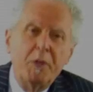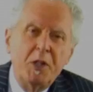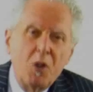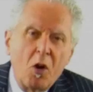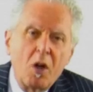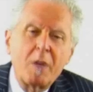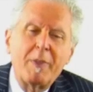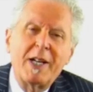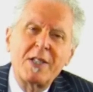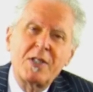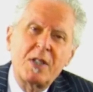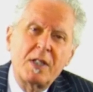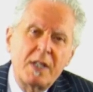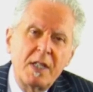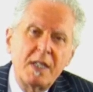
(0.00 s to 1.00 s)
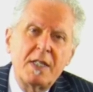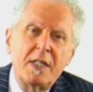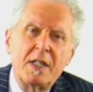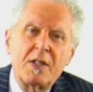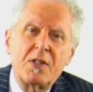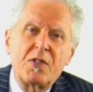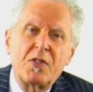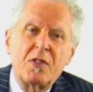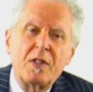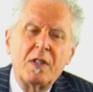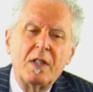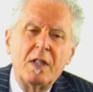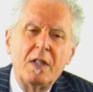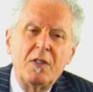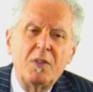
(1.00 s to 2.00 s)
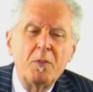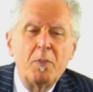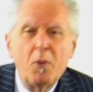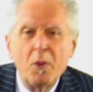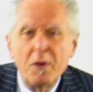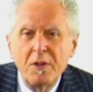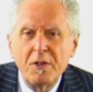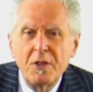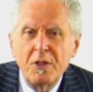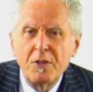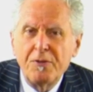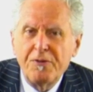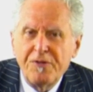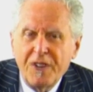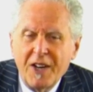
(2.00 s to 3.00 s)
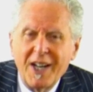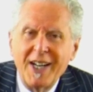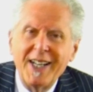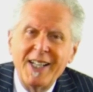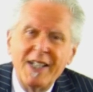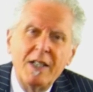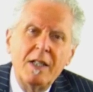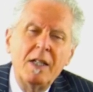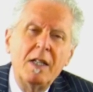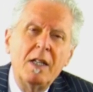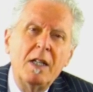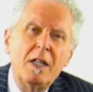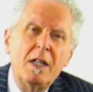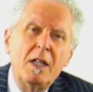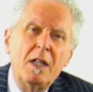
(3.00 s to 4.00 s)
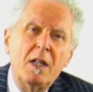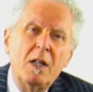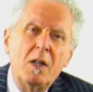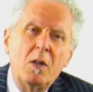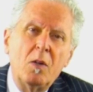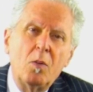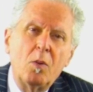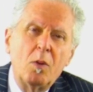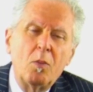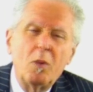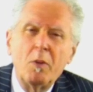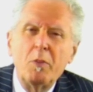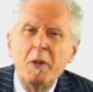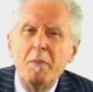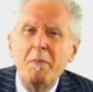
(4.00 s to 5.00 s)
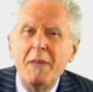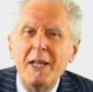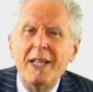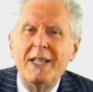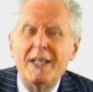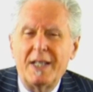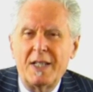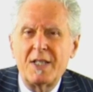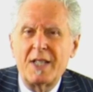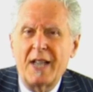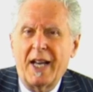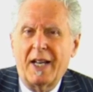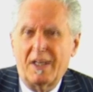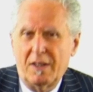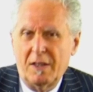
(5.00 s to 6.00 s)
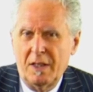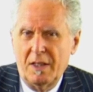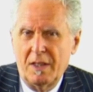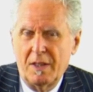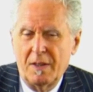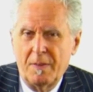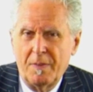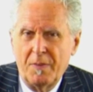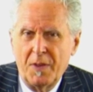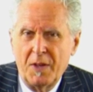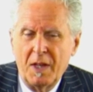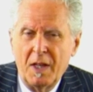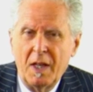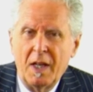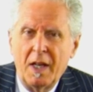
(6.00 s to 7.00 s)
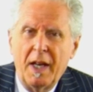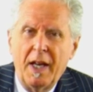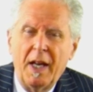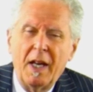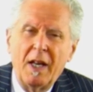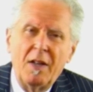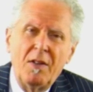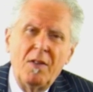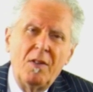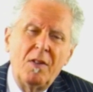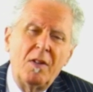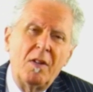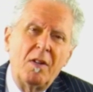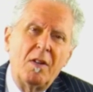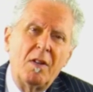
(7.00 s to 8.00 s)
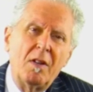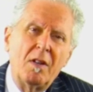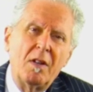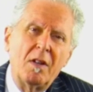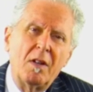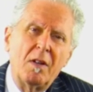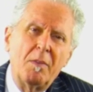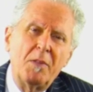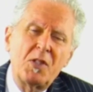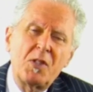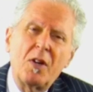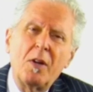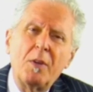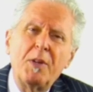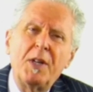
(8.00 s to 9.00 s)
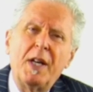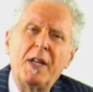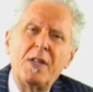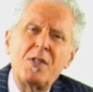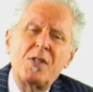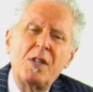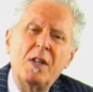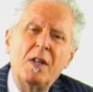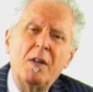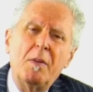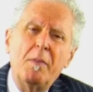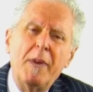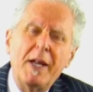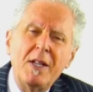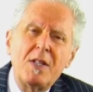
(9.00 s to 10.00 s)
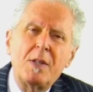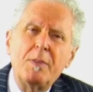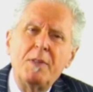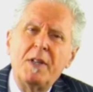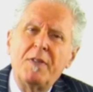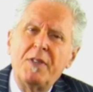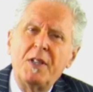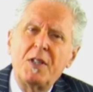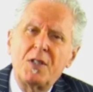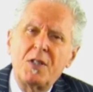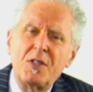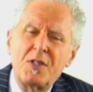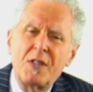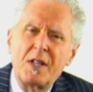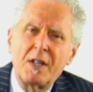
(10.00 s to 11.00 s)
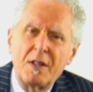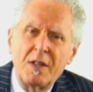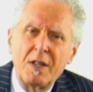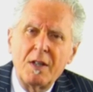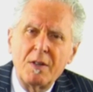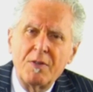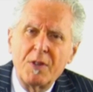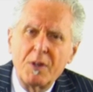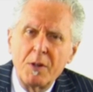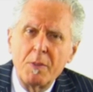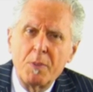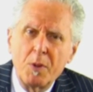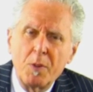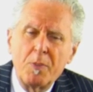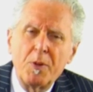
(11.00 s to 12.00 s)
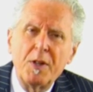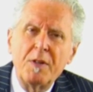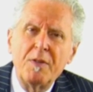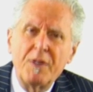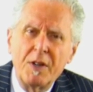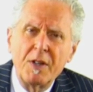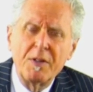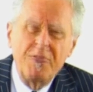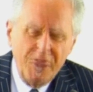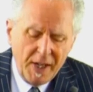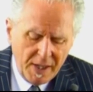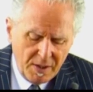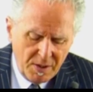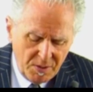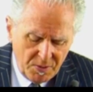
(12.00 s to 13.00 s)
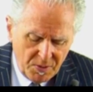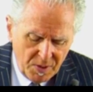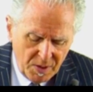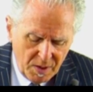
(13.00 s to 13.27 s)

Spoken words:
we talk about statistics, it's important to define what we mean exactly. And Mr. Hubbard has made some definitions that I think are very appropriate and very effective.